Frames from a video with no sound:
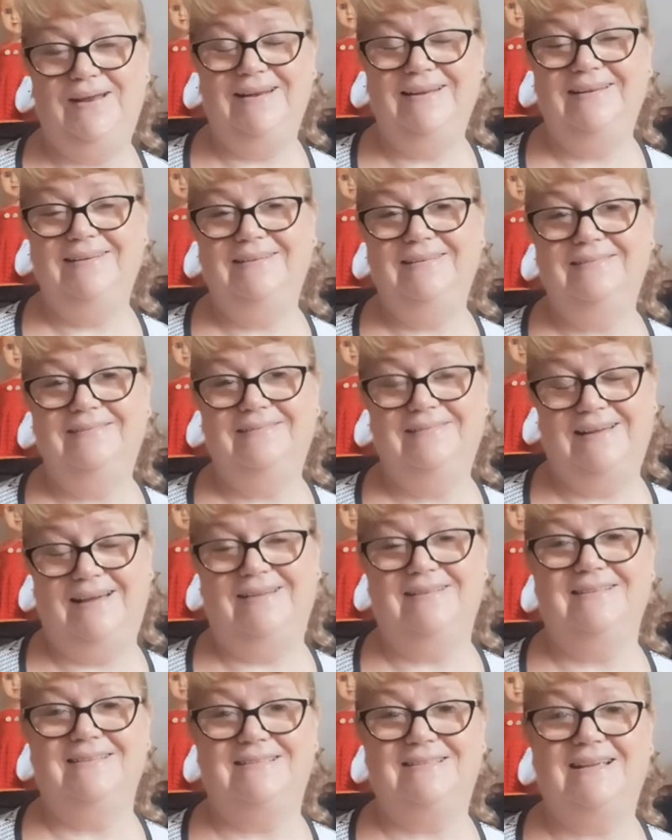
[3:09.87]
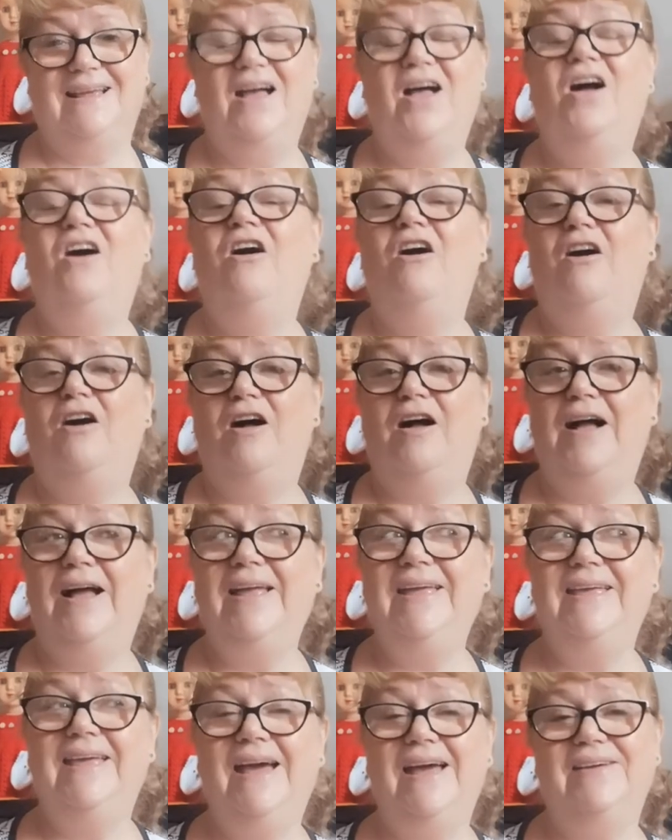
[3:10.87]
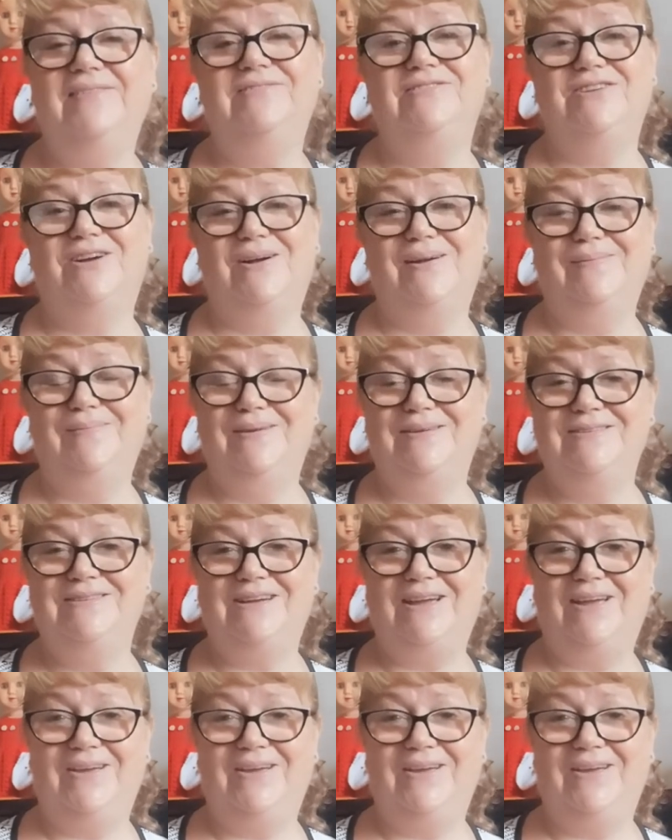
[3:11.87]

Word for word: went a little nuts. I gave diamond